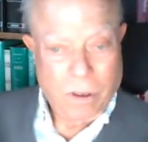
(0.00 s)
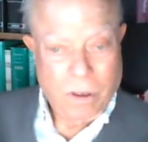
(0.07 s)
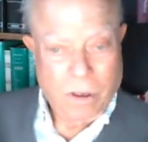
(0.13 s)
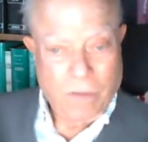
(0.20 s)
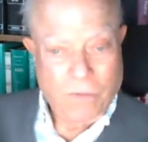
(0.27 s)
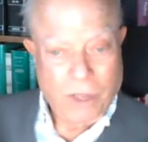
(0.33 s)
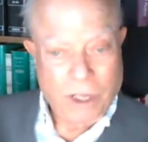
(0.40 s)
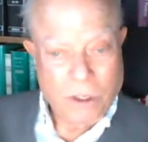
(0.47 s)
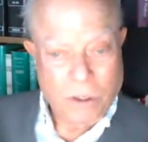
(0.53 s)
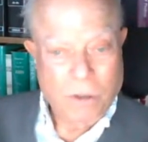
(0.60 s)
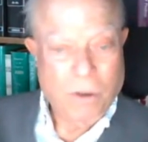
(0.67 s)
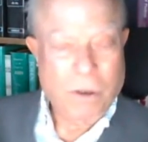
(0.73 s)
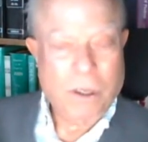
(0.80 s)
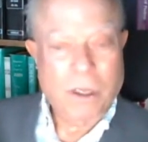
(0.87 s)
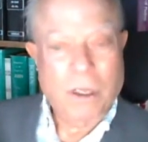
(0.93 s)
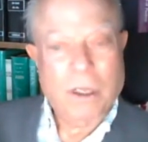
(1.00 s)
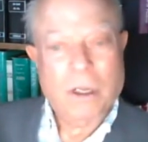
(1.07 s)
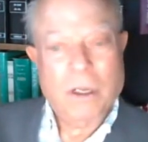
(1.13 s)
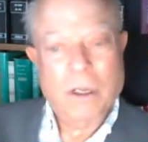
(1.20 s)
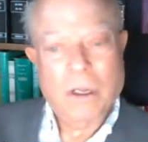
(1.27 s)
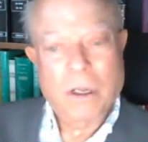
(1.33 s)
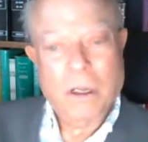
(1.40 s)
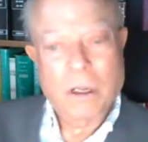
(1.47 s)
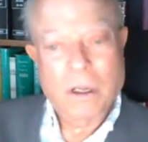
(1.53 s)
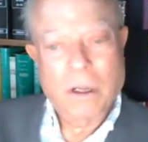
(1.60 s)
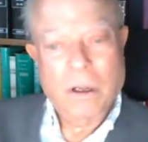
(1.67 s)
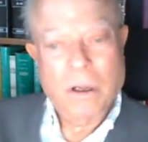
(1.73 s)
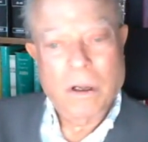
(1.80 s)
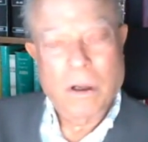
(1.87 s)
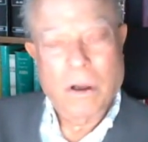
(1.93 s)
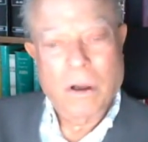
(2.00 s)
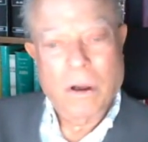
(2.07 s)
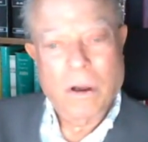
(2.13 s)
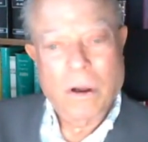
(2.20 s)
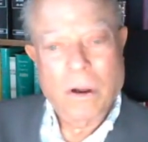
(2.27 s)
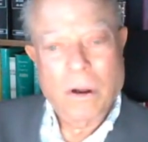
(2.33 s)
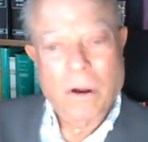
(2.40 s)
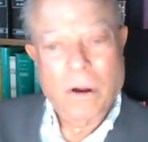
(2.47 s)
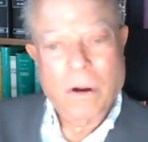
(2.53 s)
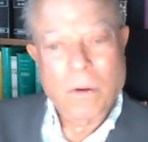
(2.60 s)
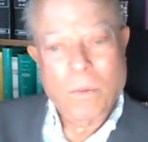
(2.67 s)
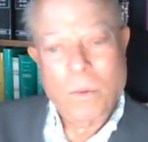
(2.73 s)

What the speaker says: of that turkey, are